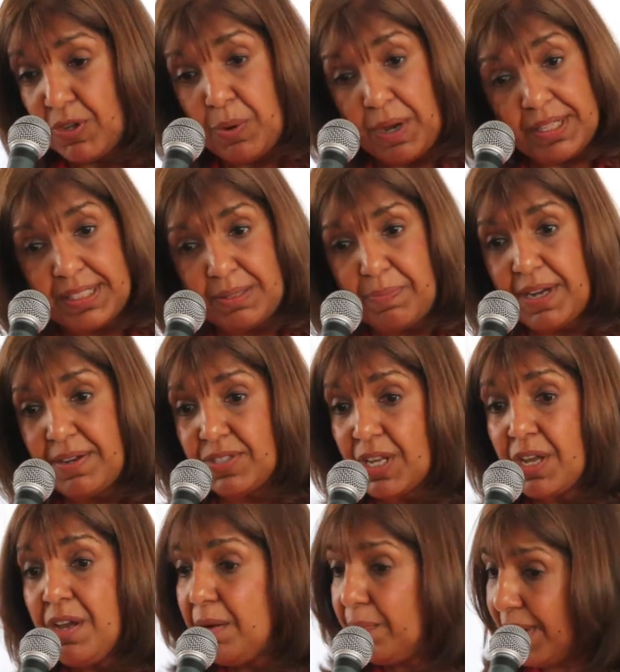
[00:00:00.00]
You ask the
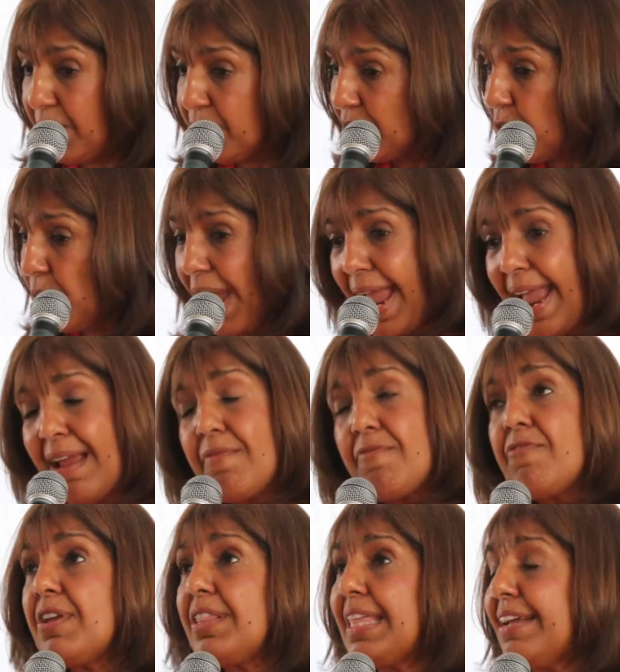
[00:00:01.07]
parents, but I would do
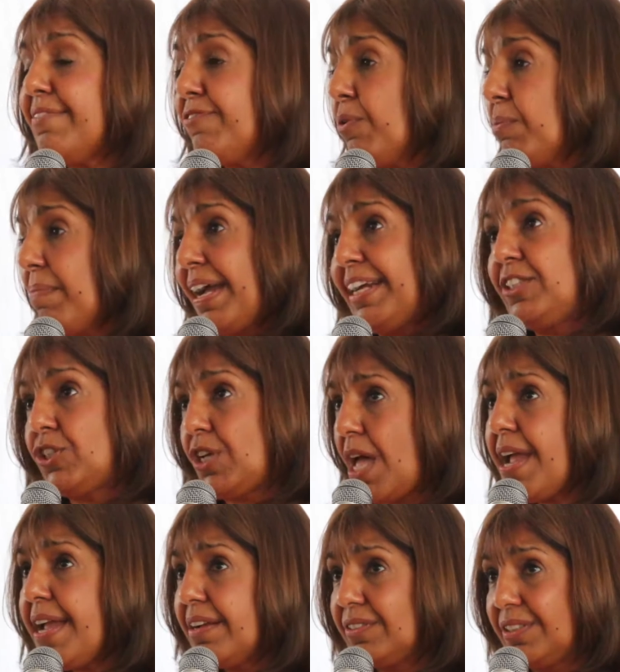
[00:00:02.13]
everything for my
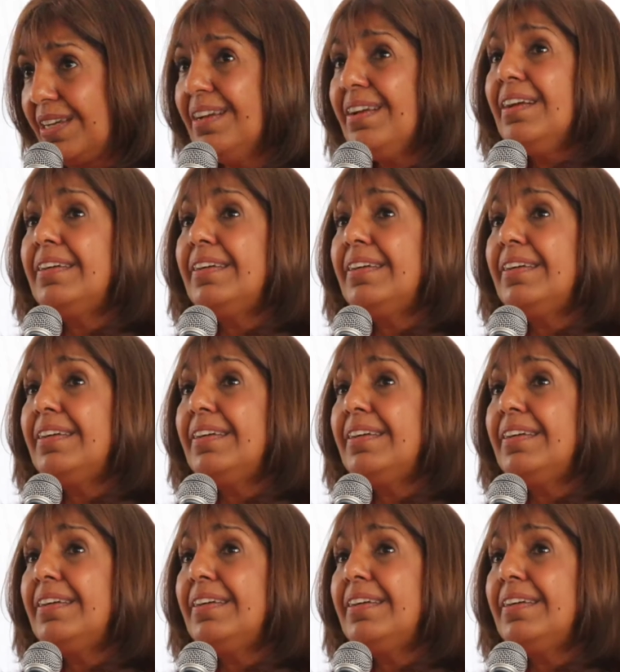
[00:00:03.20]
child.